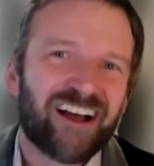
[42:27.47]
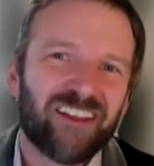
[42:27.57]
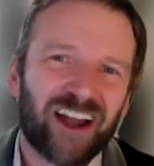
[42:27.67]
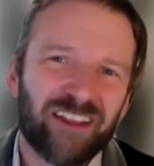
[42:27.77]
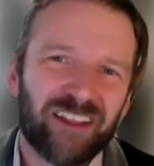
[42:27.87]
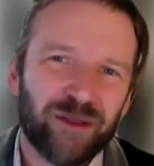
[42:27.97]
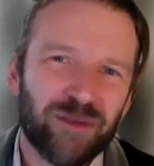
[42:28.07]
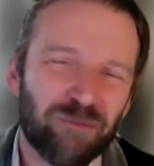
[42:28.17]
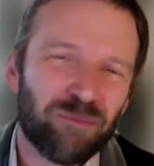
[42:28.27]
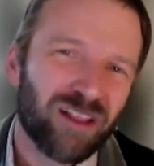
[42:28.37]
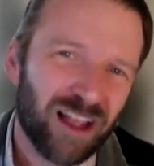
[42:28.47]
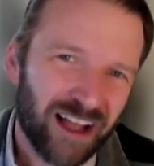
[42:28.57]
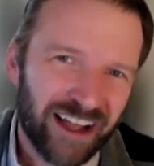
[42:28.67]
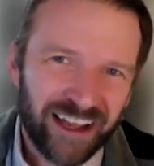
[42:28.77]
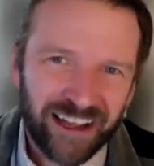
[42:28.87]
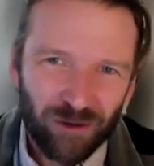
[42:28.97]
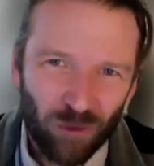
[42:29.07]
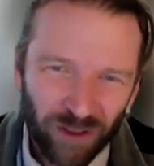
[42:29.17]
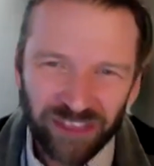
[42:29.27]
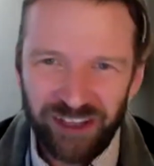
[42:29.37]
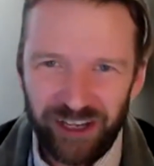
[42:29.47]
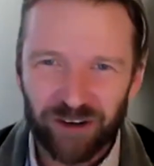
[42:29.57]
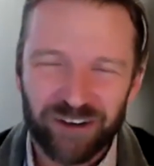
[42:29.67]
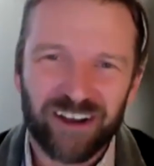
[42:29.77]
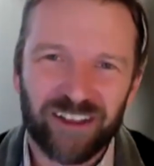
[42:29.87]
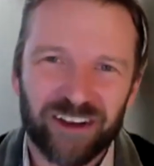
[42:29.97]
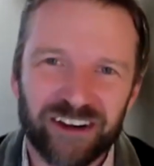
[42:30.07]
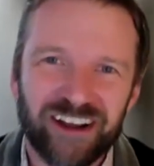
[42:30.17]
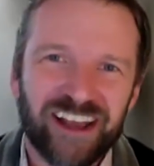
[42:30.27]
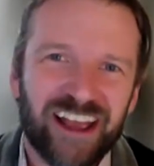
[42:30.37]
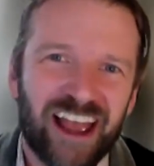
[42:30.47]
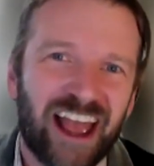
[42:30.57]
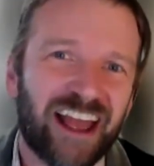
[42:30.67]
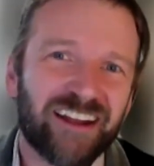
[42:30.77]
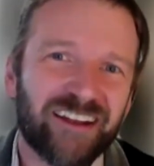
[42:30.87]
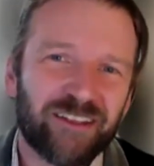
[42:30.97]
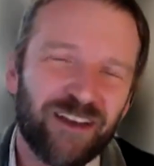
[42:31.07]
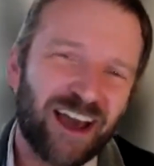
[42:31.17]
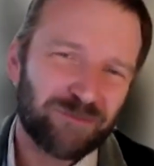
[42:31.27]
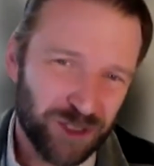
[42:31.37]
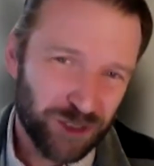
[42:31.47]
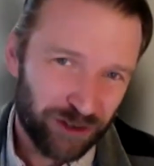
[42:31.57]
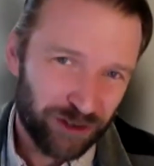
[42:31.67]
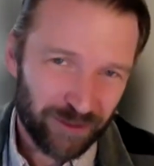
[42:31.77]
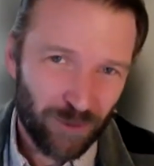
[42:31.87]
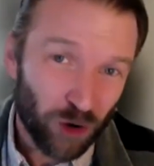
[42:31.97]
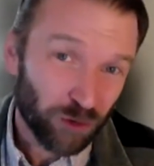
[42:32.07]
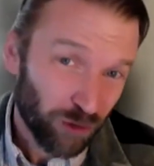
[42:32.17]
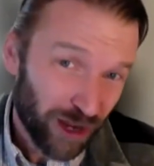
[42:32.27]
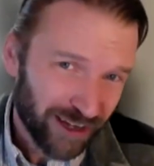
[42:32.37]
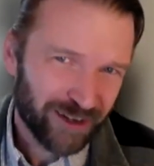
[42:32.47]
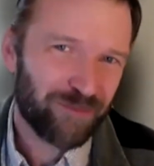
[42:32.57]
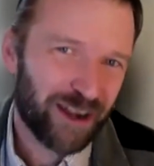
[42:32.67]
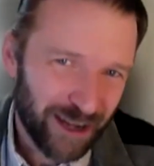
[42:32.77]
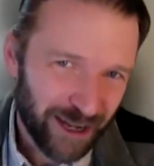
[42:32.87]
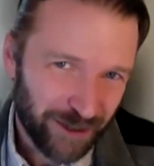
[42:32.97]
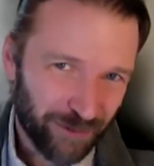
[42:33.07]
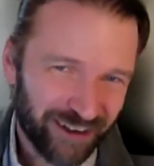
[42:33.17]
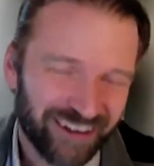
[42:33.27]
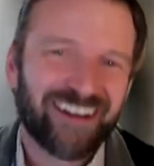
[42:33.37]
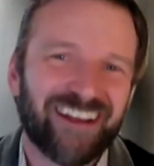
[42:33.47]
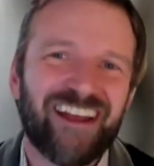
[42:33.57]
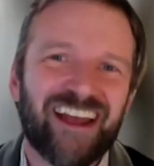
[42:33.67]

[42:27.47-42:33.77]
A lot of them imply one thing or another, and the vast majority of them aren't read by anyone.